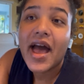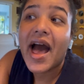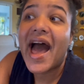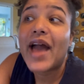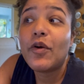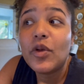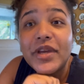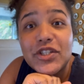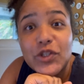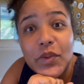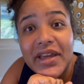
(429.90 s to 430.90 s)
I will be
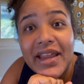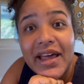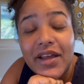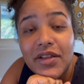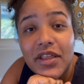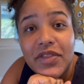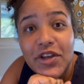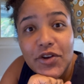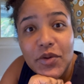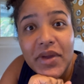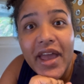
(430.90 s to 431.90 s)
doing an out of the
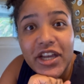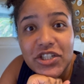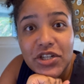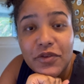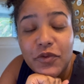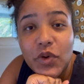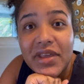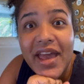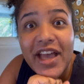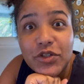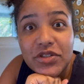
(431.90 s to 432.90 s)
theater reaction for The
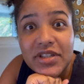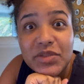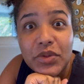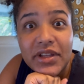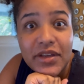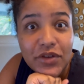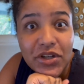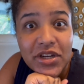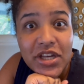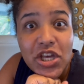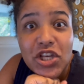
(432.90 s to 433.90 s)
Exorcist Believer,